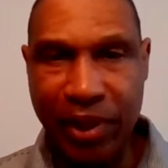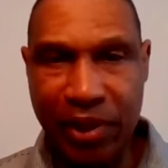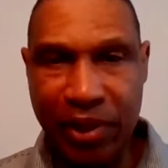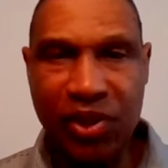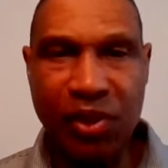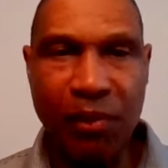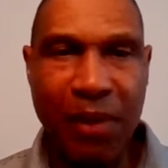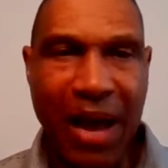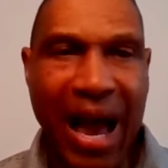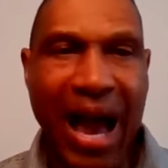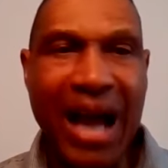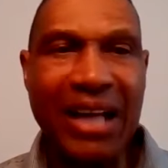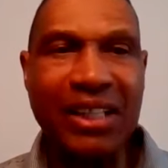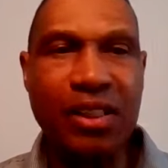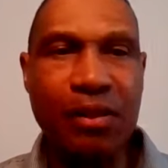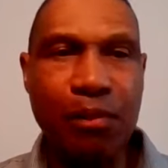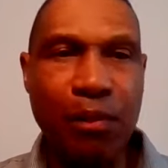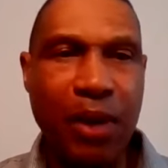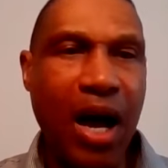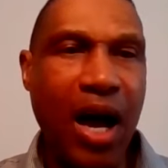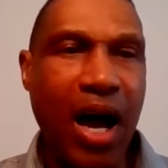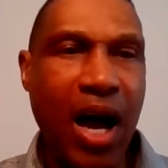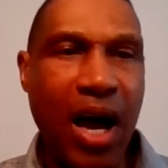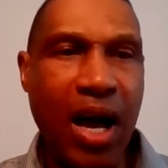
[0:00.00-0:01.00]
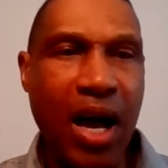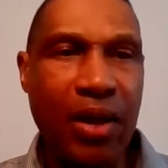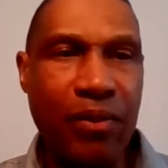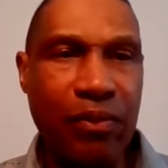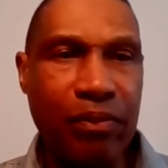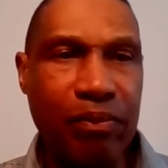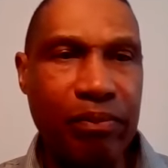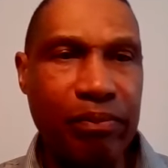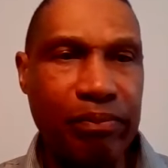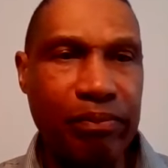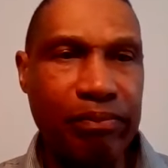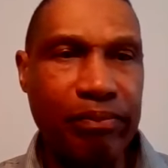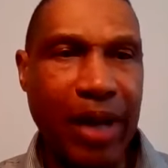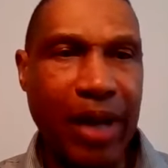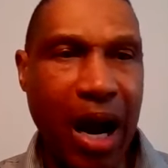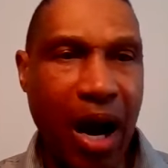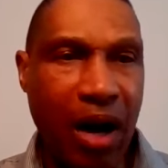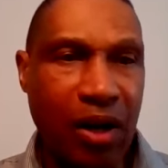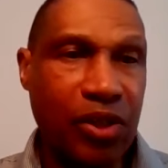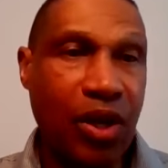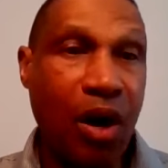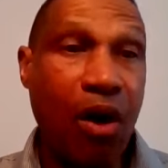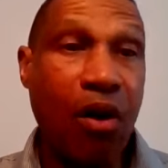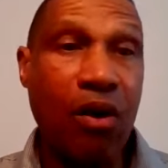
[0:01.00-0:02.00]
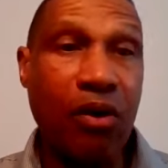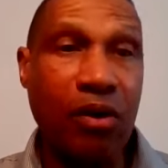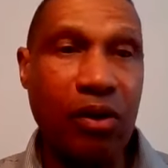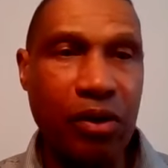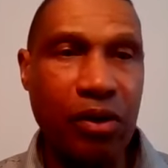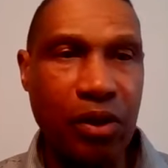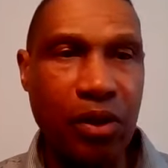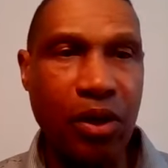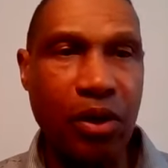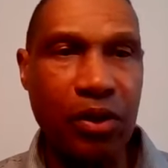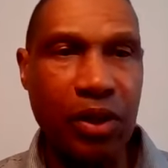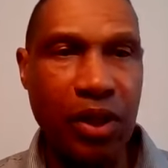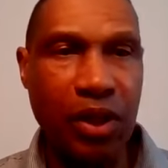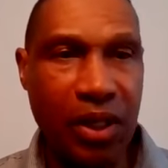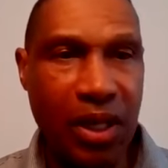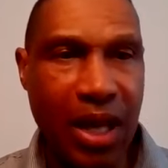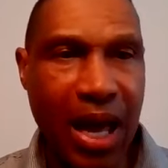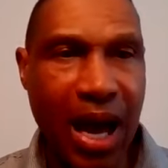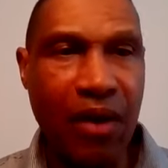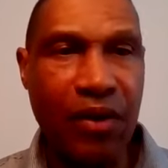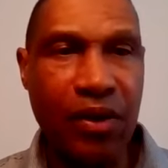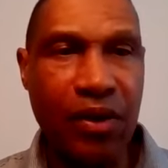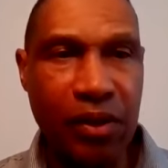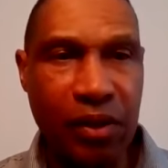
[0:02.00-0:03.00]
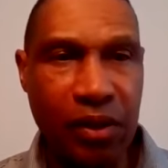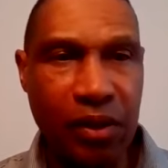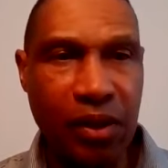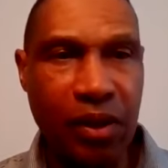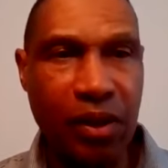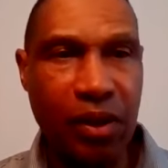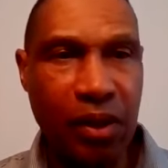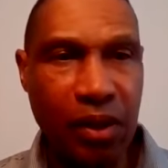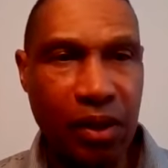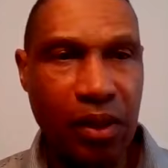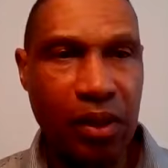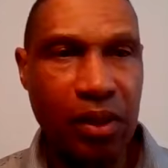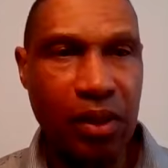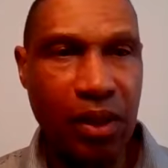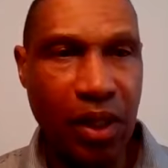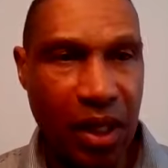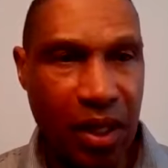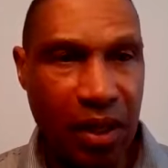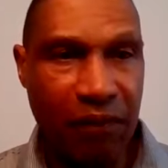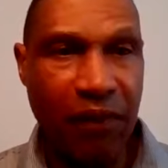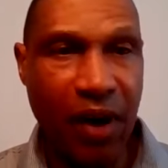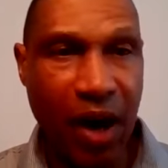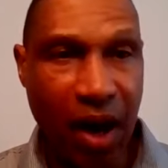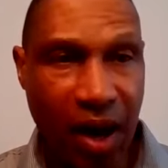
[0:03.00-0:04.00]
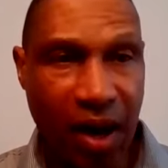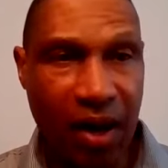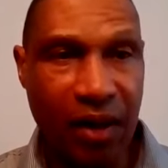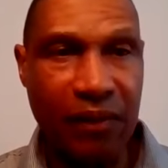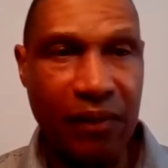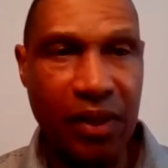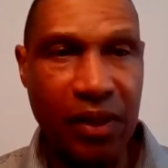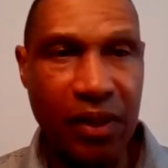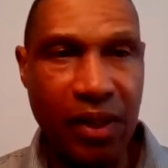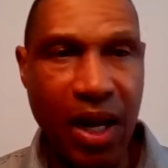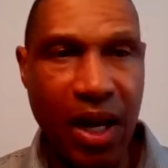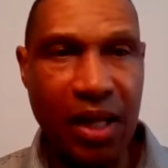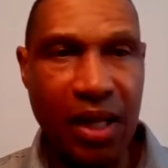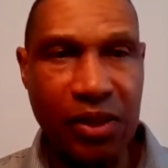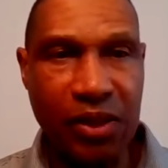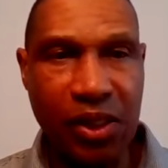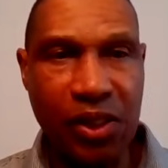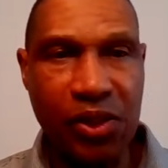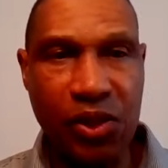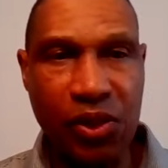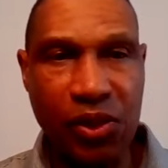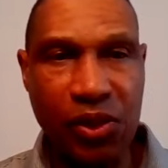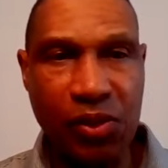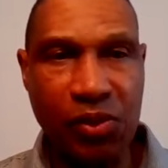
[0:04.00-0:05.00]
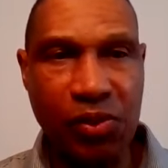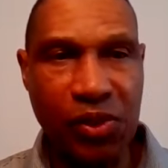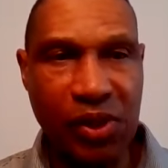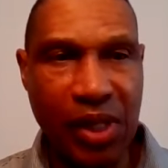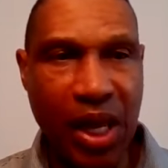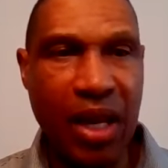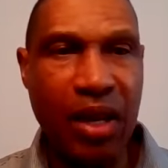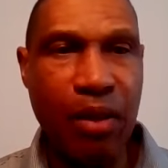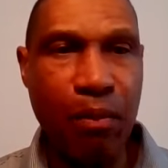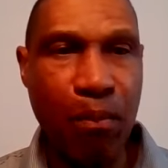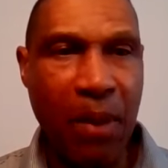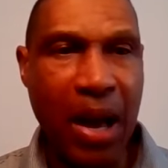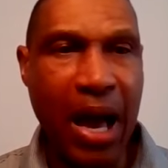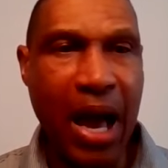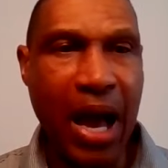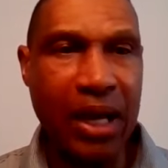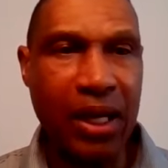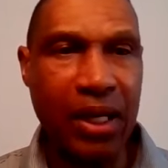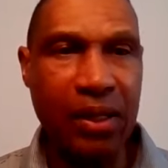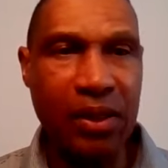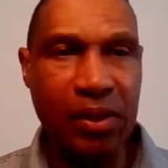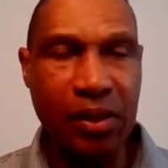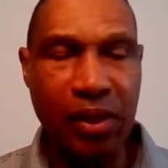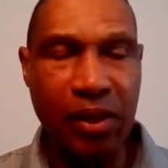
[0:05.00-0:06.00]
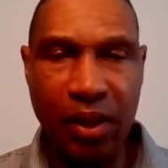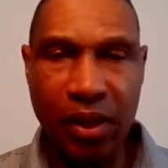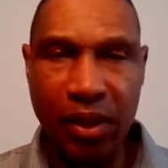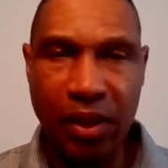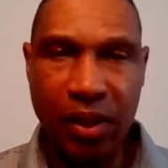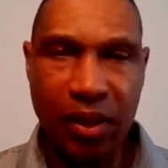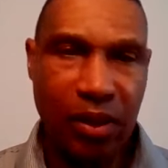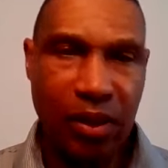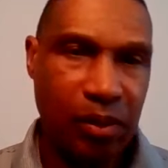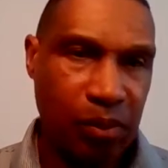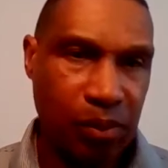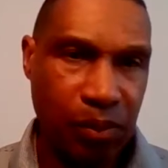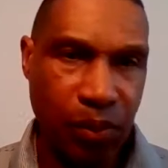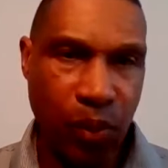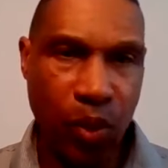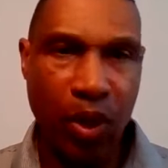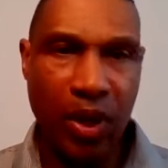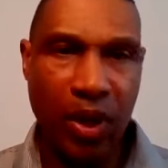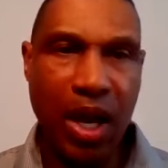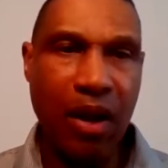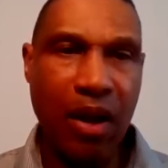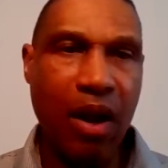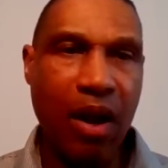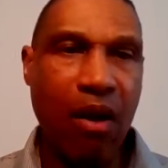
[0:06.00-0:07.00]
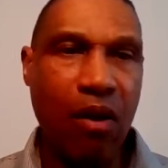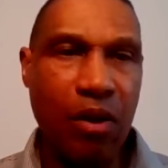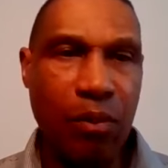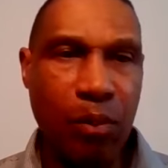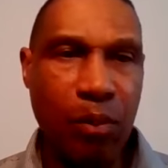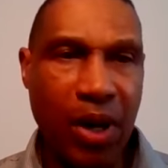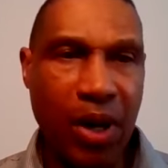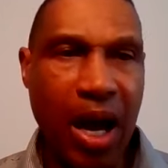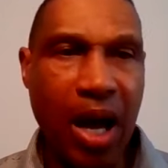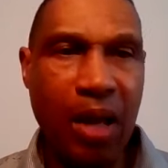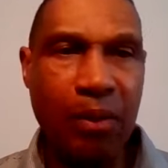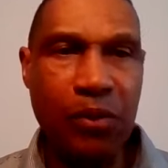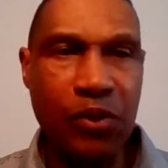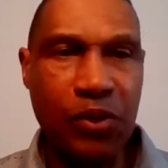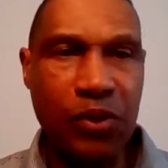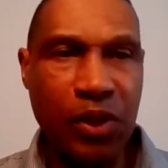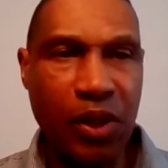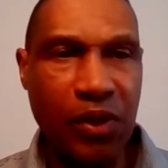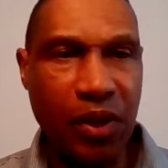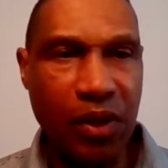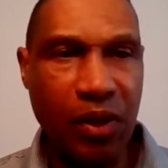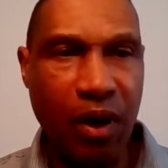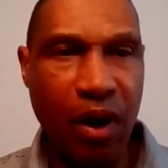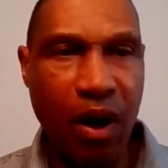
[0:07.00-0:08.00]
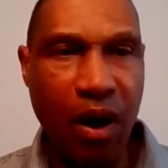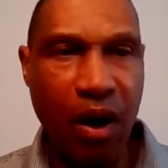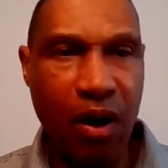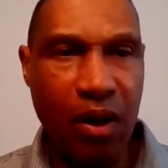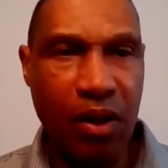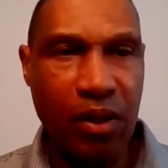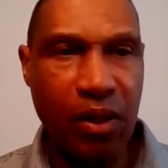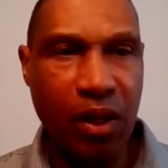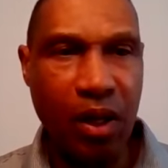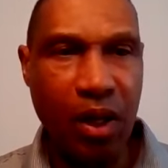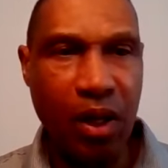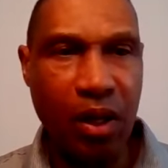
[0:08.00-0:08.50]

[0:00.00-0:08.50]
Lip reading: Putting some action behind our talk, you know, getting out and getting involved and not just standing back and pointing out all the problems that there are.